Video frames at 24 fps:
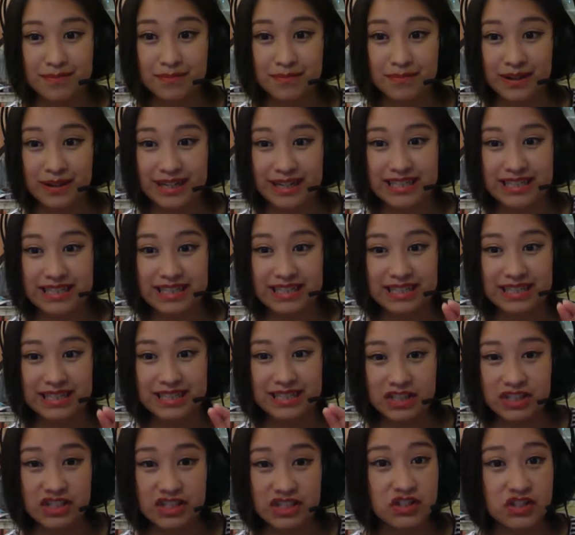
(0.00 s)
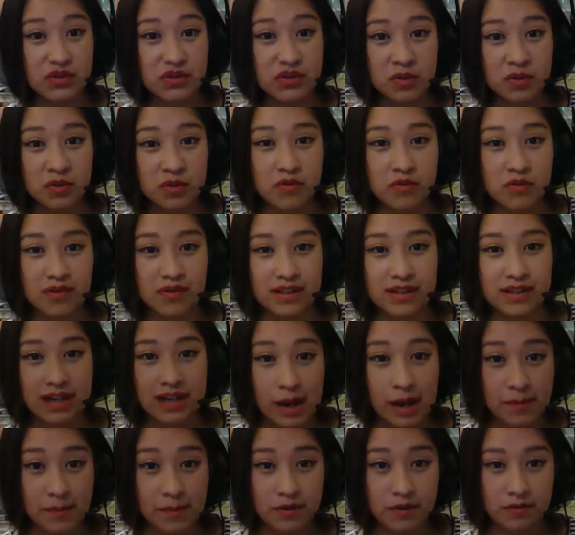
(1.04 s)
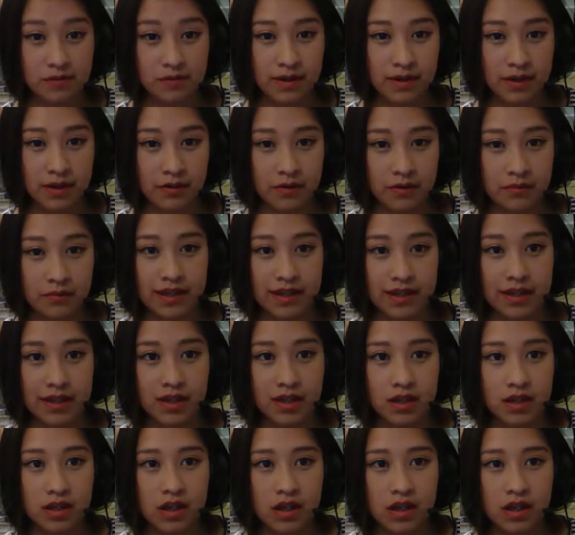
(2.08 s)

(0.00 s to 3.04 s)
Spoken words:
but she's doing her own thing, I'm doing my own thing.